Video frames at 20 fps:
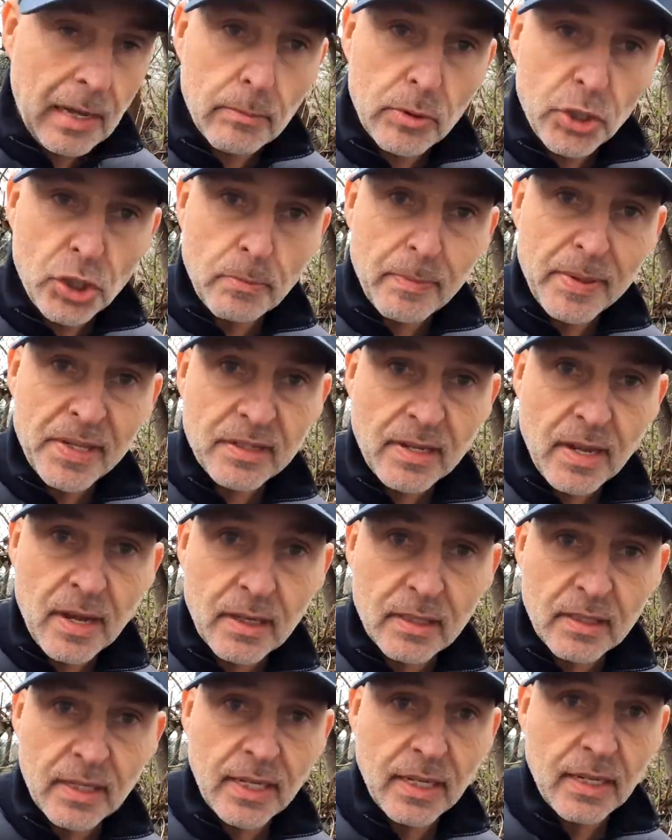and we should be
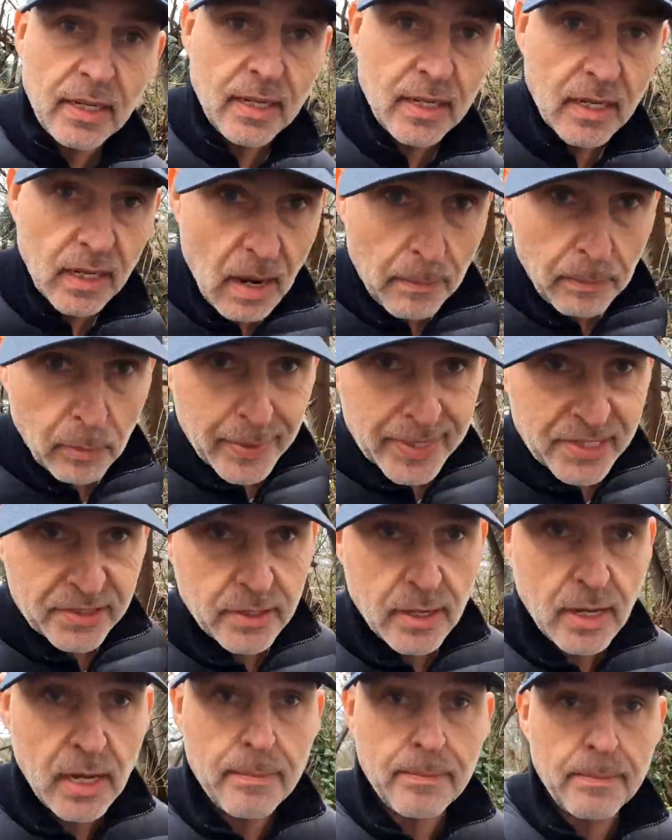starting in a couple of weeks'
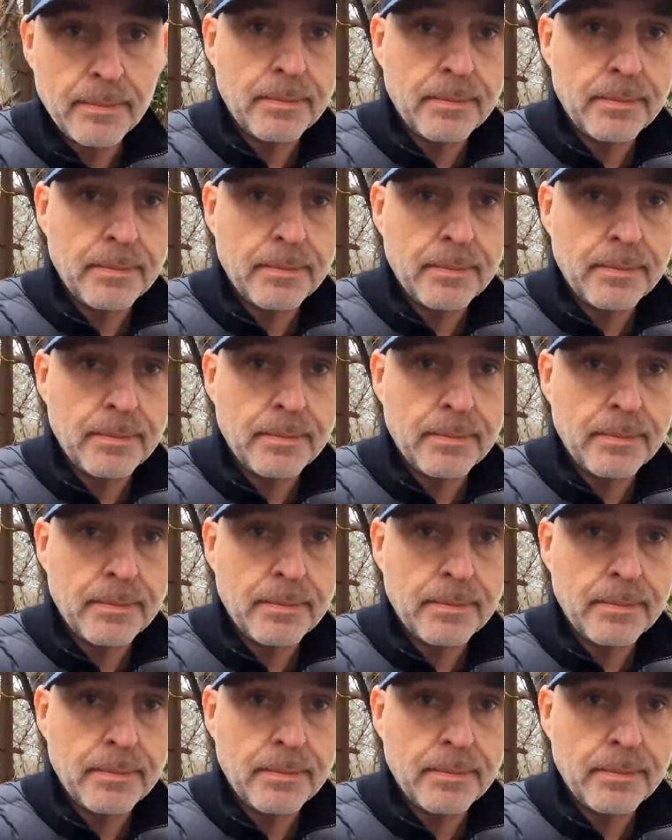time.